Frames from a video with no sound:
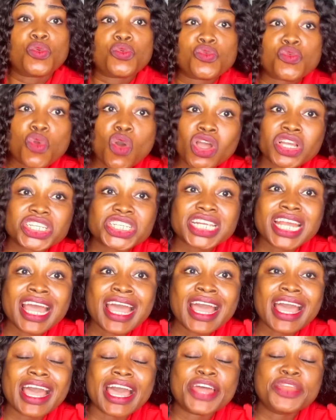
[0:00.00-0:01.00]

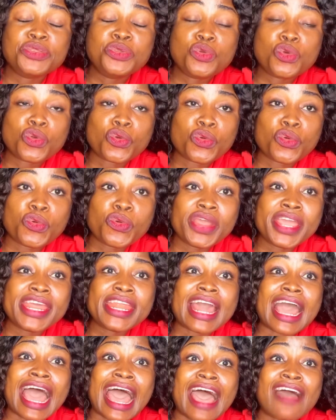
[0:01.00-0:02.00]
Russia and Ukraine
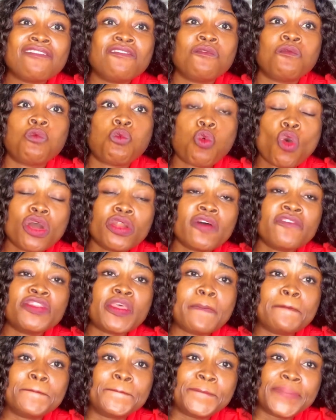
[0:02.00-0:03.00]
have one of
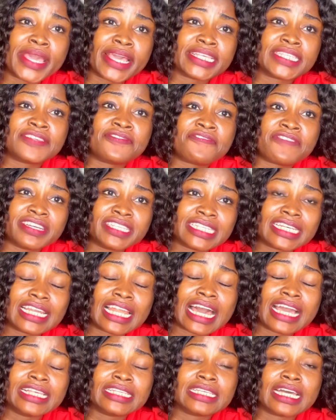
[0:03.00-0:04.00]
the best
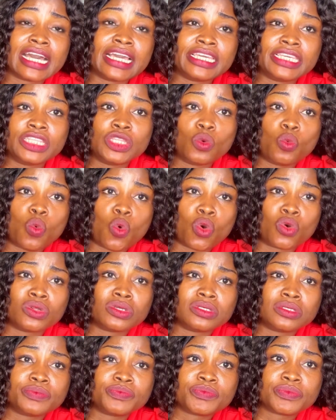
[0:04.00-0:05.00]
fertilizer in the world,
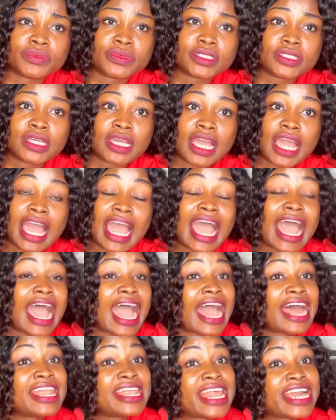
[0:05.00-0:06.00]

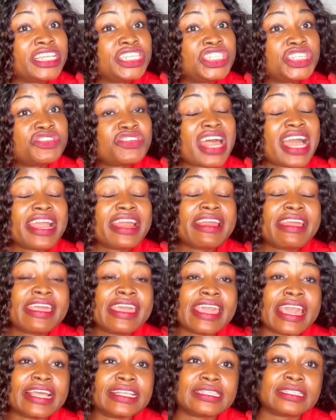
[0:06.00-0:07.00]
and Nigeria
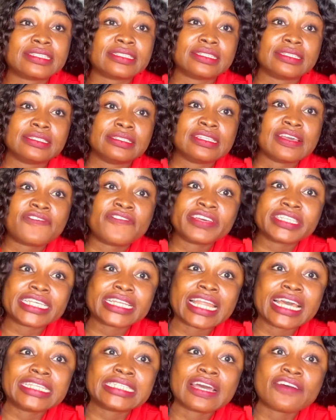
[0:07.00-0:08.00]
gets their
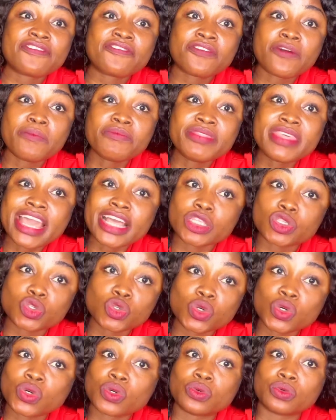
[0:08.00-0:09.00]
fertilizer from there
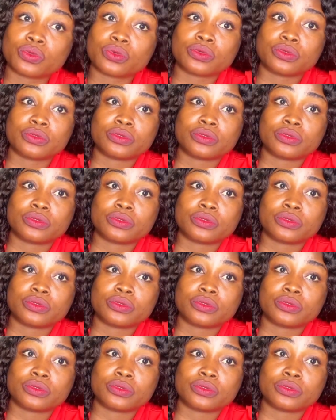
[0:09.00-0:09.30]
too.